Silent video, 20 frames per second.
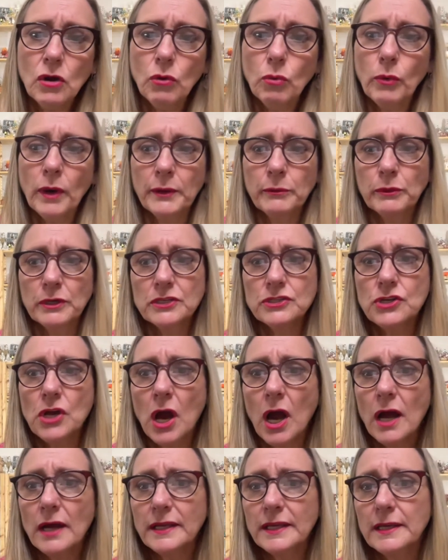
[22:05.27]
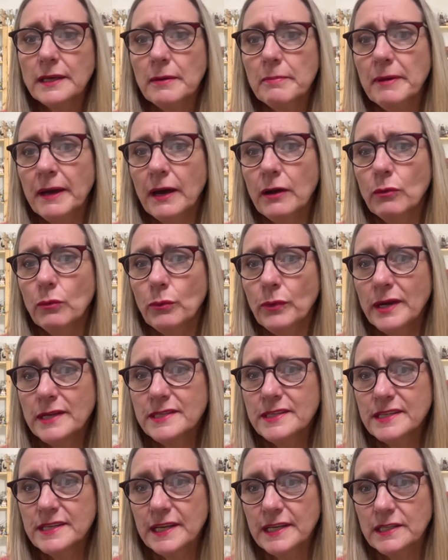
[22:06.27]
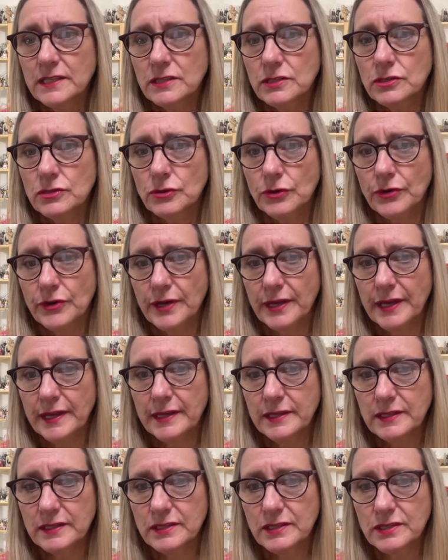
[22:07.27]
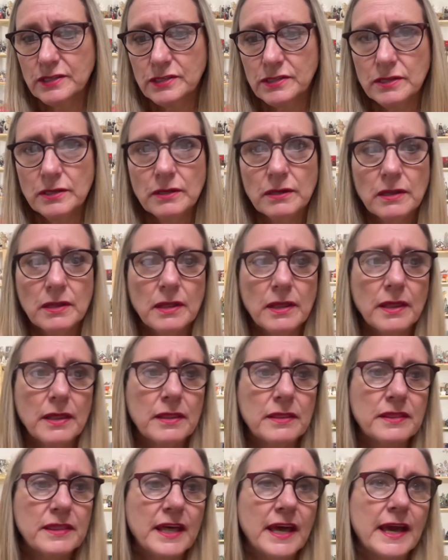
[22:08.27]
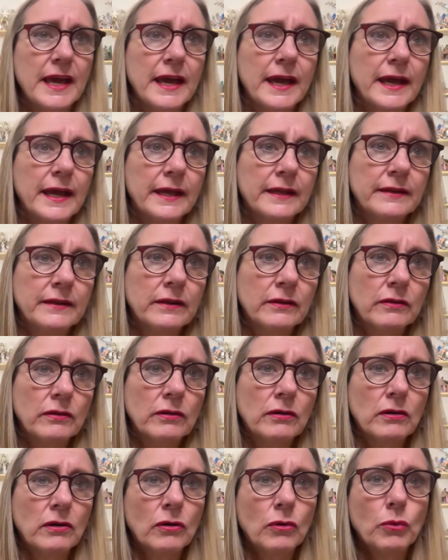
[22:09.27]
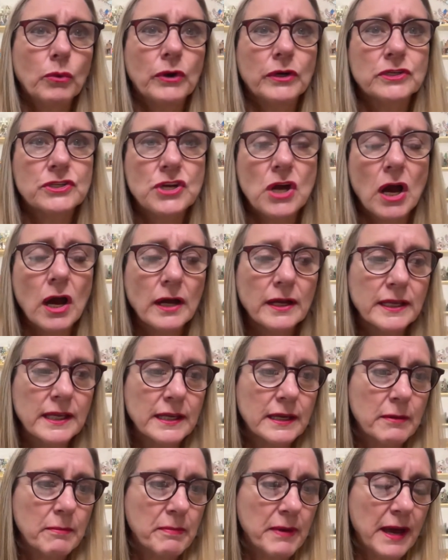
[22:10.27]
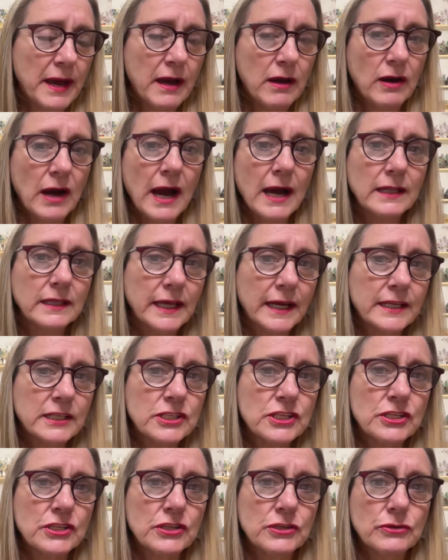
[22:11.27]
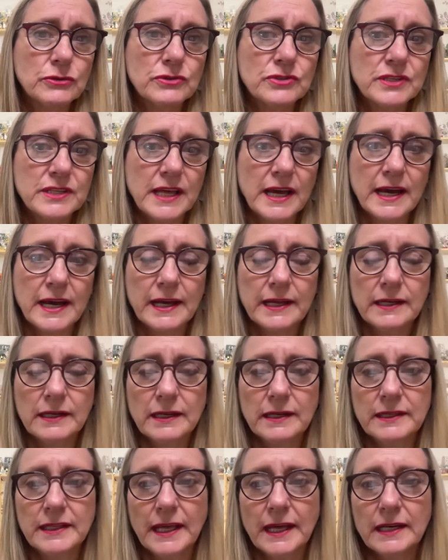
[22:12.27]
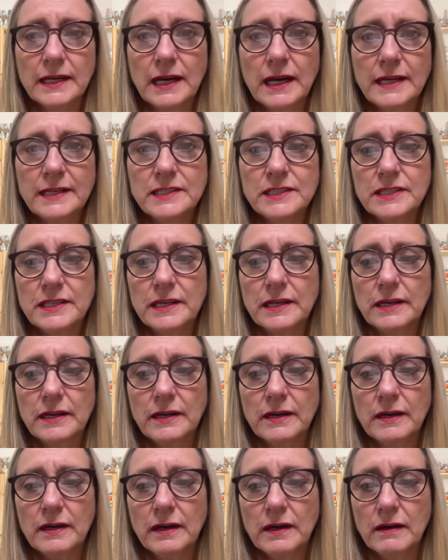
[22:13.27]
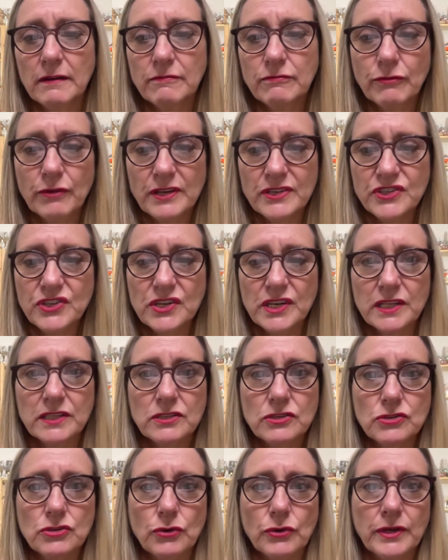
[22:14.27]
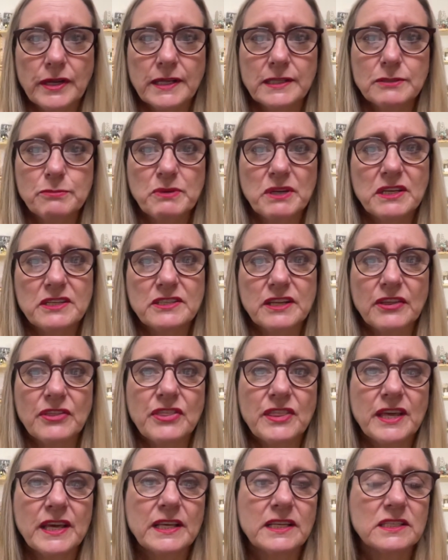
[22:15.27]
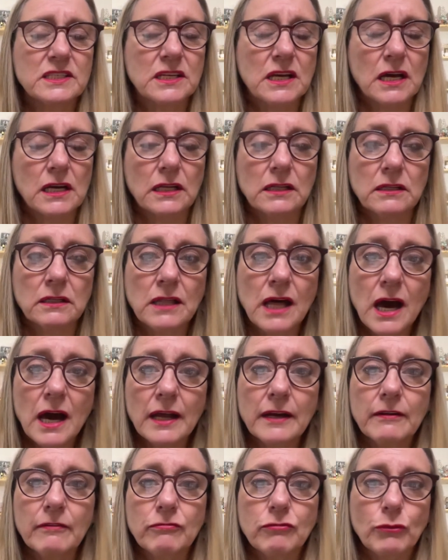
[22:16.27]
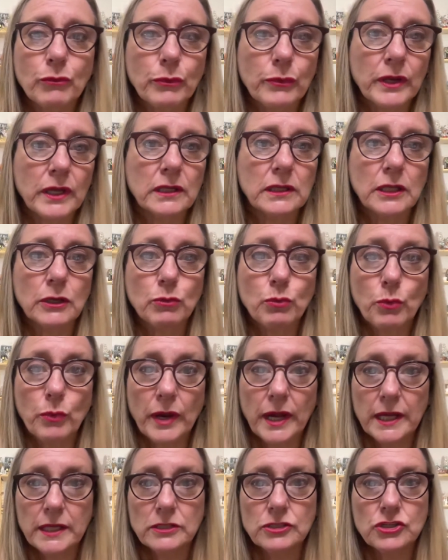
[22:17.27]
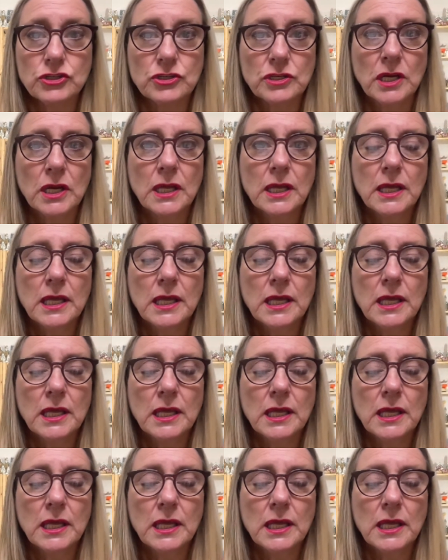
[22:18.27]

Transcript: When we're talking about resonance circuits, then we're talking about, I like to use that idea of resonance circuits because I think it's got a lot of really rich